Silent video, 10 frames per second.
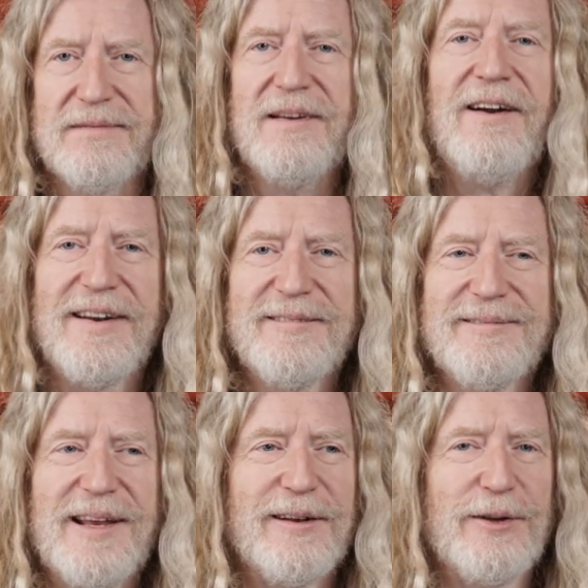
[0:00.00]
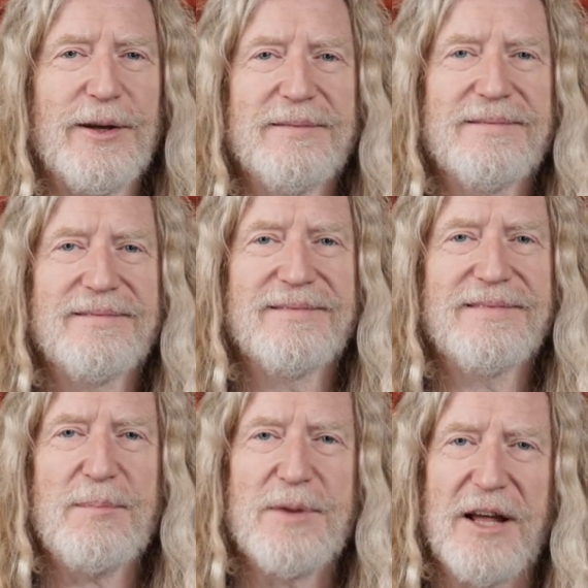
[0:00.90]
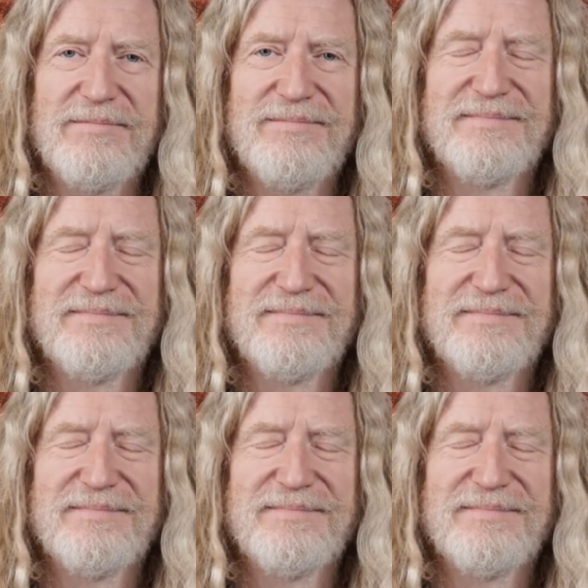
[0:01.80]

all right, that'll do it. I'm done.